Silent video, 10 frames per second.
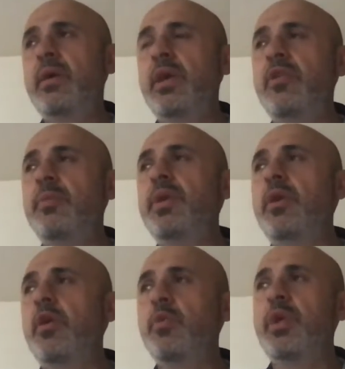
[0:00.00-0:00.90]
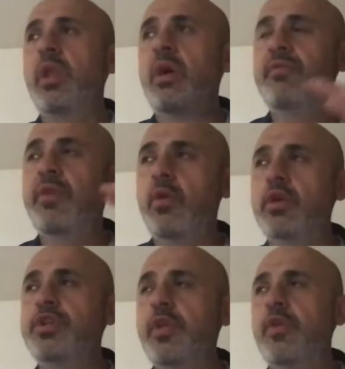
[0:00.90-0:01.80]
either because we love the
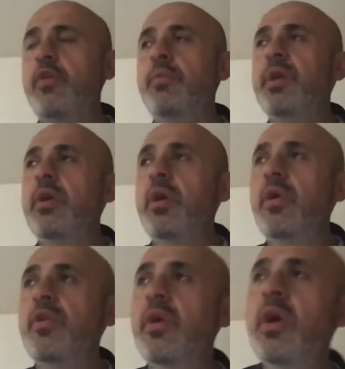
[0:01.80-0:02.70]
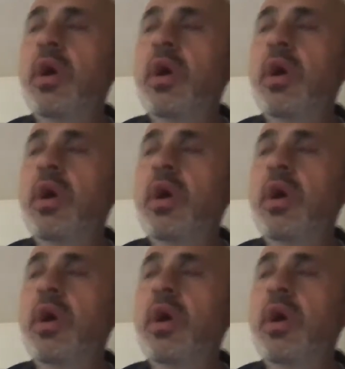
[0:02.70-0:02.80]
Lord Jesus or because